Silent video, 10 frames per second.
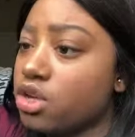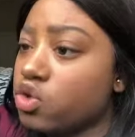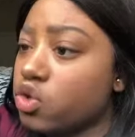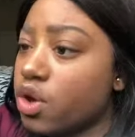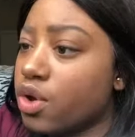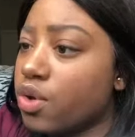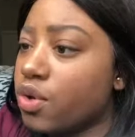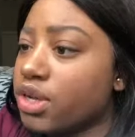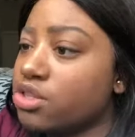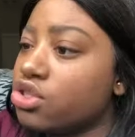
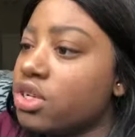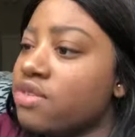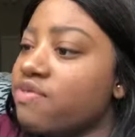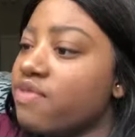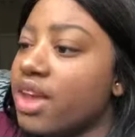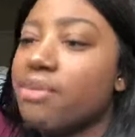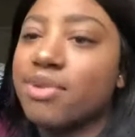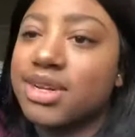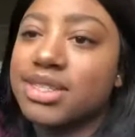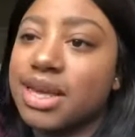So you shouldn't vape
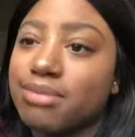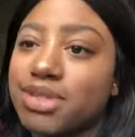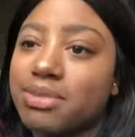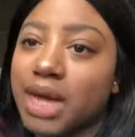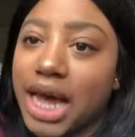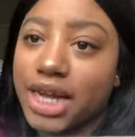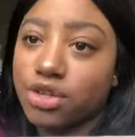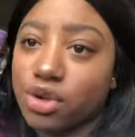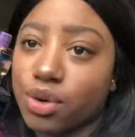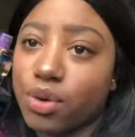when it's empty, but I
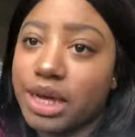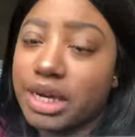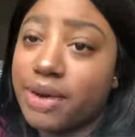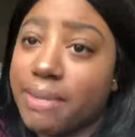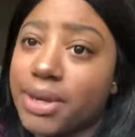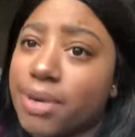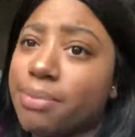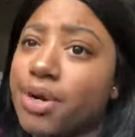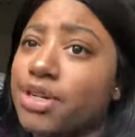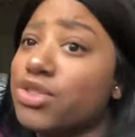do anyway, but it
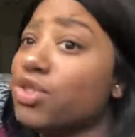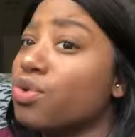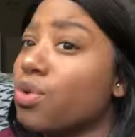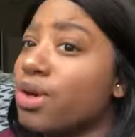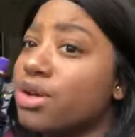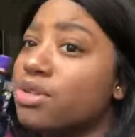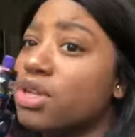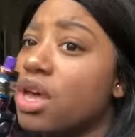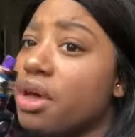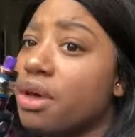burns your coils
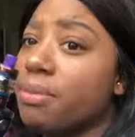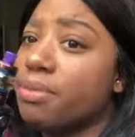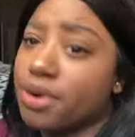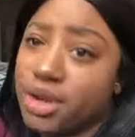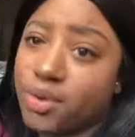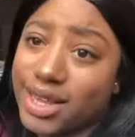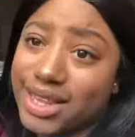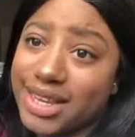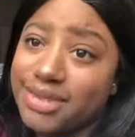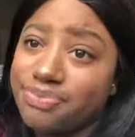pretty
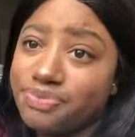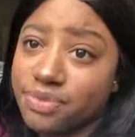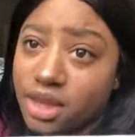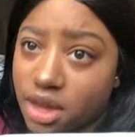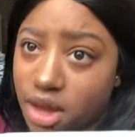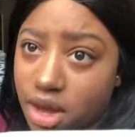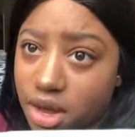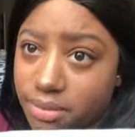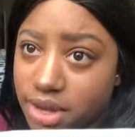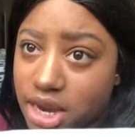quickly,
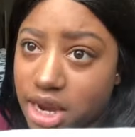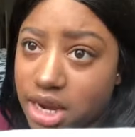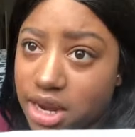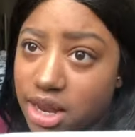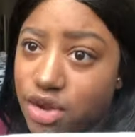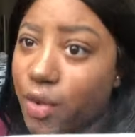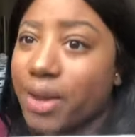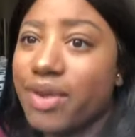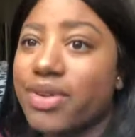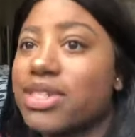and
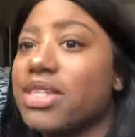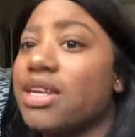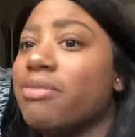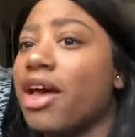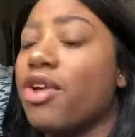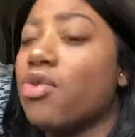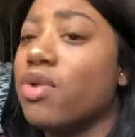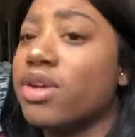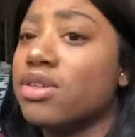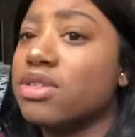nobody wants to keep buying
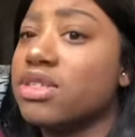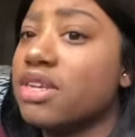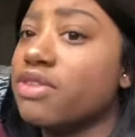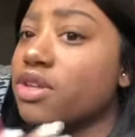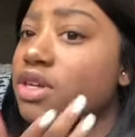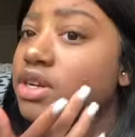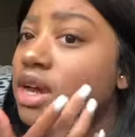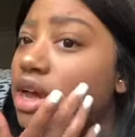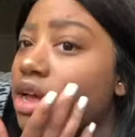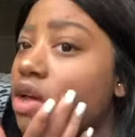coils, even though they're
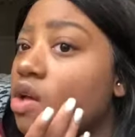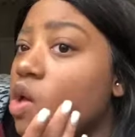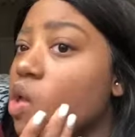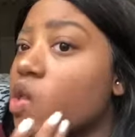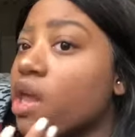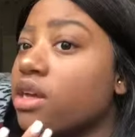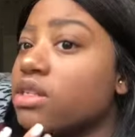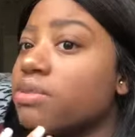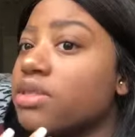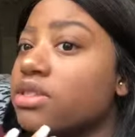not that
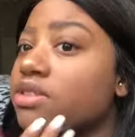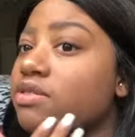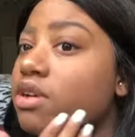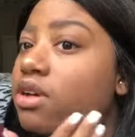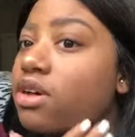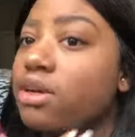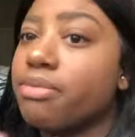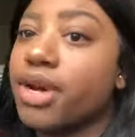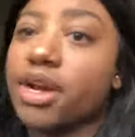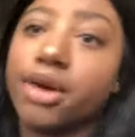expensive. Oh, I'm
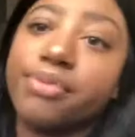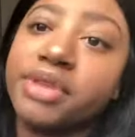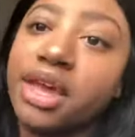breaking out.